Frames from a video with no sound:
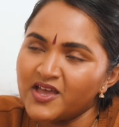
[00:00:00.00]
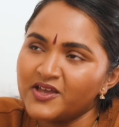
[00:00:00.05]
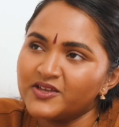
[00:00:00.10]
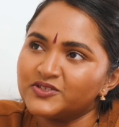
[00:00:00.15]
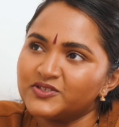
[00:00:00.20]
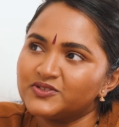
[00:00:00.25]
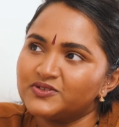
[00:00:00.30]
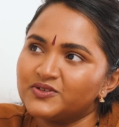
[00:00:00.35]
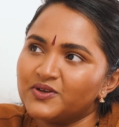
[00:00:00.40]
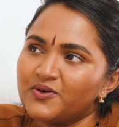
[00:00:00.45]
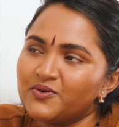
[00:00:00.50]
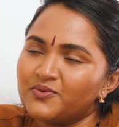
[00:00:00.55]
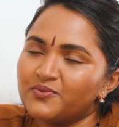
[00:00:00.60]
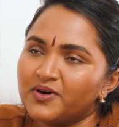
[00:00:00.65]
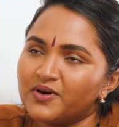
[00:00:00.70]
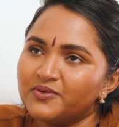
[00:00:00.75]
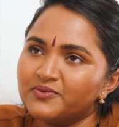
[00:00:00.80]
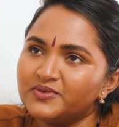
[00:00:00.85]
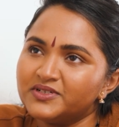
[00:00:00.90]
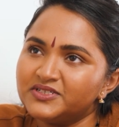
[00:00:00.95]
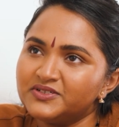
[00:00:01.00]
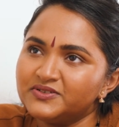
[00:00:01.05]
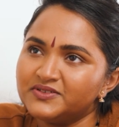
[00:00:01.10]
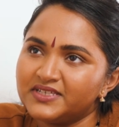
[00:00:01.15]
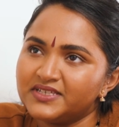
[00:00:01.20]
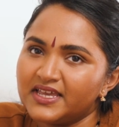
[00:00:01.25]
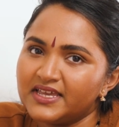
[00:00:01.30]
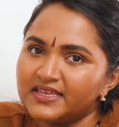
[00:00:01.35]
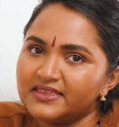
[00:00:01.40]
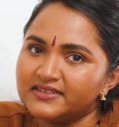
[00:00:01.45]
So what would you
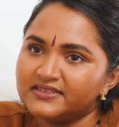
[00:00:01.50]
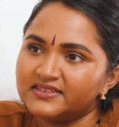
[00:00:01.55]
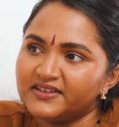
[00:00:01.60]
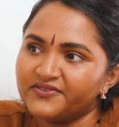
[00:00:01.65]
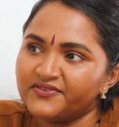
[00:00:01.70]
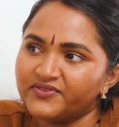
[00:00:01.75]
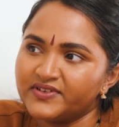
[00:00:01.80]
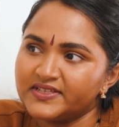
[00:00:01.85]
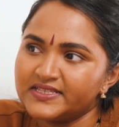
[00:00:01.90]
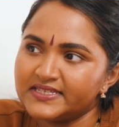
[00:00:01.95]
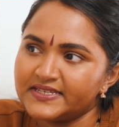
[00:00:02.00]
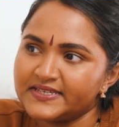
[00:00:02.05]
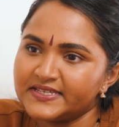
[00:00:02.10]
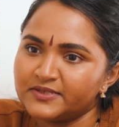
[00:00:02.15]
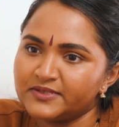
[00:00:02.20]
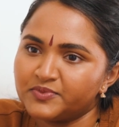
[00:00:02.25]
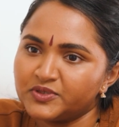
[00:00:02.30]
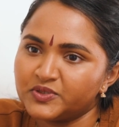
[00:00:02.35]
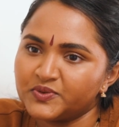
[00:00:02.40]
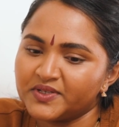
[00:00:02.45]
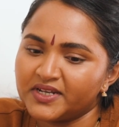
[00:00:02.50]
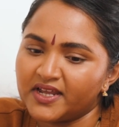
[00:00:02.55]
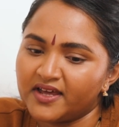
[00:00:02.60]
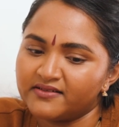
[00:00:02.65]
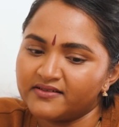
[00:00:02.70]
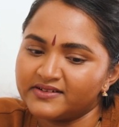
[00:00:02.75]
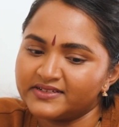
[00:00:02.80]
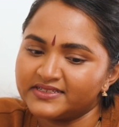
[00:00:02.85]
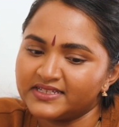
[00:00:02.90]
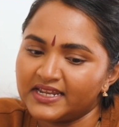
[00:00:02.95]
say the difference is between
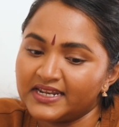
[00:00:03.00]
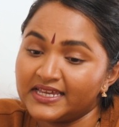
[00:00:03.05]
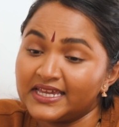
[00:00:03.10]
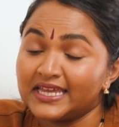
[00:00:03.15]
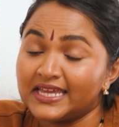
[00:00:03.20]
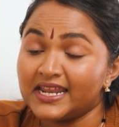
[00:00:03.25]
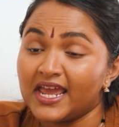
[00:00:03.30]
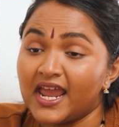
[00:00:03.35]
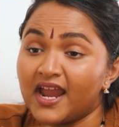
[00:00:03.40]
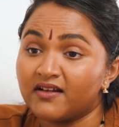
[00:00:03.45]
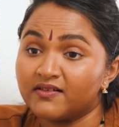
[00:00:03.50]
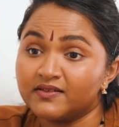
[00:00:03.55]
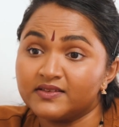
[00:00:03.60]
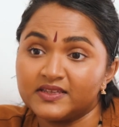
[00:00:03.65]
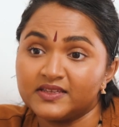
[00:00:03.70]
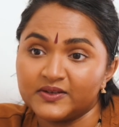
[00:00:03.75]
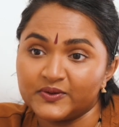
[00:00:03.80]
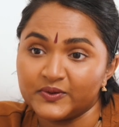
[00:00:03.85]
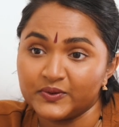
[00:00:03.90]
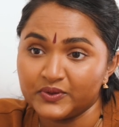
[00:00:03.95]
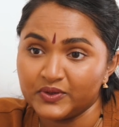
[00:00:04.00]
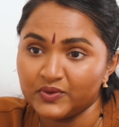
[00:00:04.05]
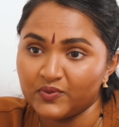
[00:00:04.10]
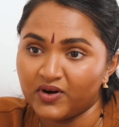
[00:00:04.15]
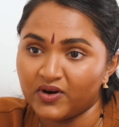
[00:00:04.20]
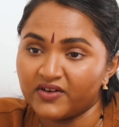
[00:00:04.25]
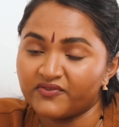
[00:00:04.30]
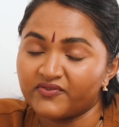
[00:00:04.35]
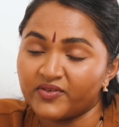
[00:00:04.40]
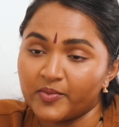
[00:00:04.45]
understanding inherently who you
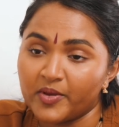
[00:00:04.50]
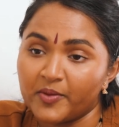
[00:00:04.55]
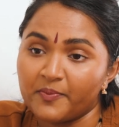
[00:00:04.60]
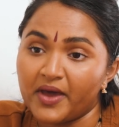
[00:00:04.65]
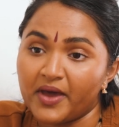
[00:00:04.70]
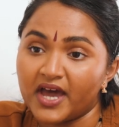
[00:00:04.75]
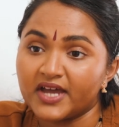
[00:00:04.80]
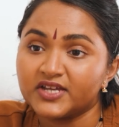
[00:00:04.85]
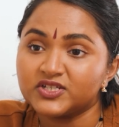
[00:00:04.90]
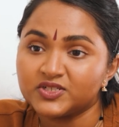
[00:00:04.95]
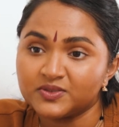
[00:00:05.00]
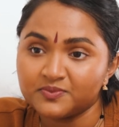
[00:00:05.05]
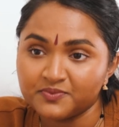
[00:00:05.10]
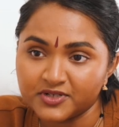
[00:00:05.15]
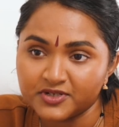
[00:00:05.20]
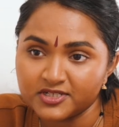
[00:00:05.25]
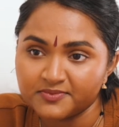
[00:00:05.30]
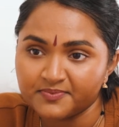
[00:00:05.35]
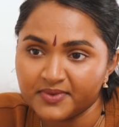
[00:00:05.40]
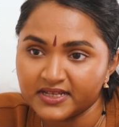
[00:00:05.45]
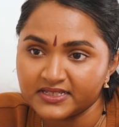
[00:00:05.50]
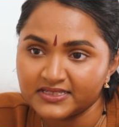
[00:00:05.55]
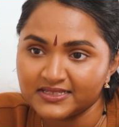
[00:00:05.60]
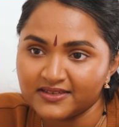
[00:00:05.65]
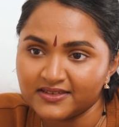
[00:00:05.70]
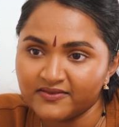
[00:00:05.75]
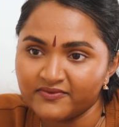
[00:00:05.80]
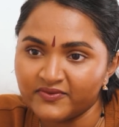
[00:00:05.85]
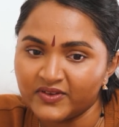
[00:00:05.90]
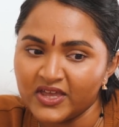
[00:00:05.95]
are from a passion
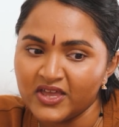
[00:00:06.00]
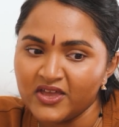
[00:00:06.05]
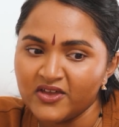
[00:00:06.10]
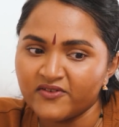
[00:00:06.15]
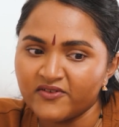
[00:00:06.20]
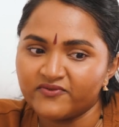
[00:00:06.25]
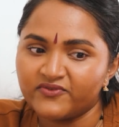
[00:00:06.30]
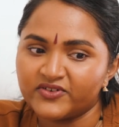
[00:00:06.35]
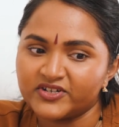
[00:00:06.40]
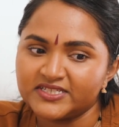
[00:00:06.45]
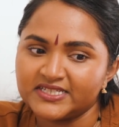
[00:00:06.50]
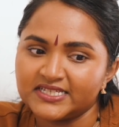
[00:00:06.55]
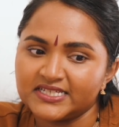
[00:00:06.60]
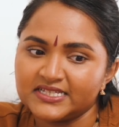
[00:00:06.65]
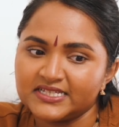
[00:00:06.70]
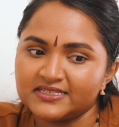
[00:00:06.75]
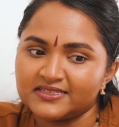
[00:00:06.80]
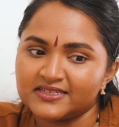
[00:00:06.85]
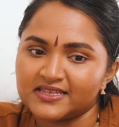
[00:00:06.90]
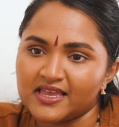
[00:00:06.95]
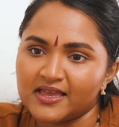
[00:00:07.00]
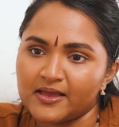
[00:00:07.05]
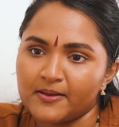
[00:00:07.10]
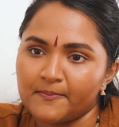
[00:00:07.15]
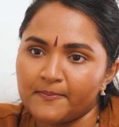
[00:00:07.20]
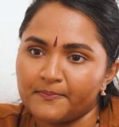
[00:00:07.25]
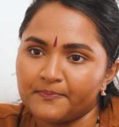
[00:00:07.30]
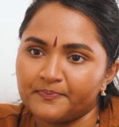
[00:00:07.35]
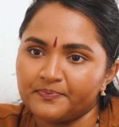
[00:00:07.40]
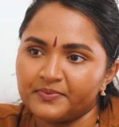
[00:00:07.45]
perspective versus
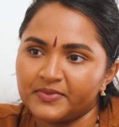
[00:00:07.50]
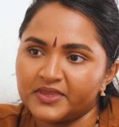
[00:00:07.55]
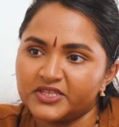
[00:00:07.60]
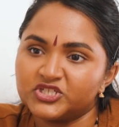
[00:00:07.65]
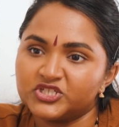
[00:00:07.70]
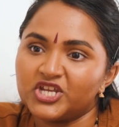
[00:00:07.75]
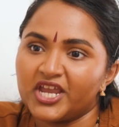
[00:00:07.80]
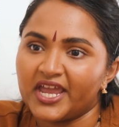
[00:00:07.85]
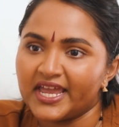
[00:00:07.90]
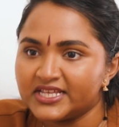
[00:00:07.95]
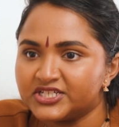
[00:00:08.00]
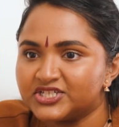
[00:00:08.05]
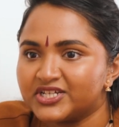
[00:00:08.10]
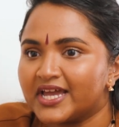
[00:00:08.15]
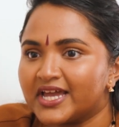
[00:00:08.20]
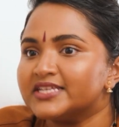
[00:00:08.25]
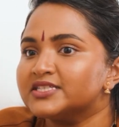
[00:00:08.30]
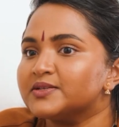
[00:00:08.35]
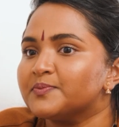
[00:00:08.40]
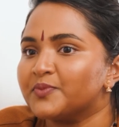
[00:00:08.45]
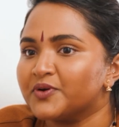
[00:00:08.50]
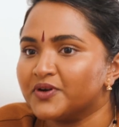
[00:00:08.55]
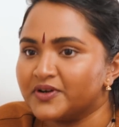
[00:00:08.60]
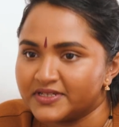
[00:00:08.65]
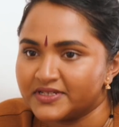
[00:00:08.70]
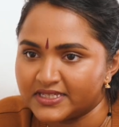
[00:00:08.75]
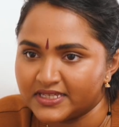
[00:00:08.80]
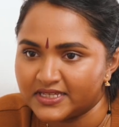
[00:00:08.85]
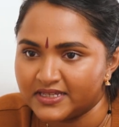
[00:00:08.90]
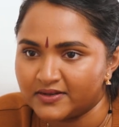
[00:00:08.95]
changing as a
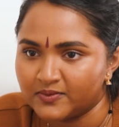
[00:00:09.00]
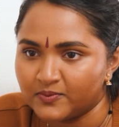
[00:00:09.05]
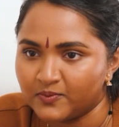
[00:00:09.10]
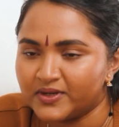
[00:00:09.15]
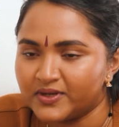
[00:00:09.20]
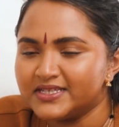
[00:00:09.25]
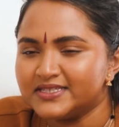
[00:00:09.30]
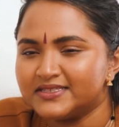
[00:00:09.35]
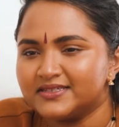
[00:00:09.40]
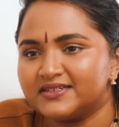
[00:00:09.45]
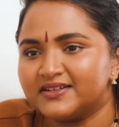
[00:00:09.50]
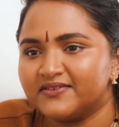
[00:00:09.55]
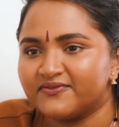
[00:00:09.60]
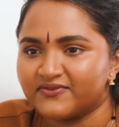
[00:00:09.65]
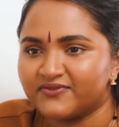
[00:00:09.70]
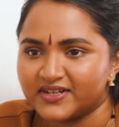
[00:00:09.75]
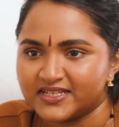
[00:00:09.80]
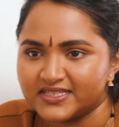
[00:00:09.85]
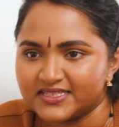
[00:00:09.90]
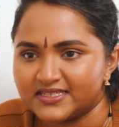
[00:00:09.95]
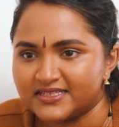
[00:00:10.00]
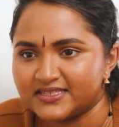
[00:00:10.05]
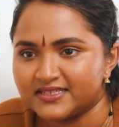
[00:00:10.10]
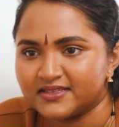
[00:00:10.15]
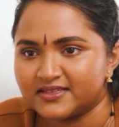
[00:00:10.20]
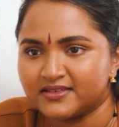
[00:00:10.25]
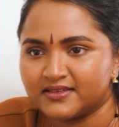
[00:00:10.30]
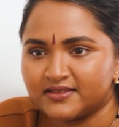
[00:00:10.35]
person? What is the difference?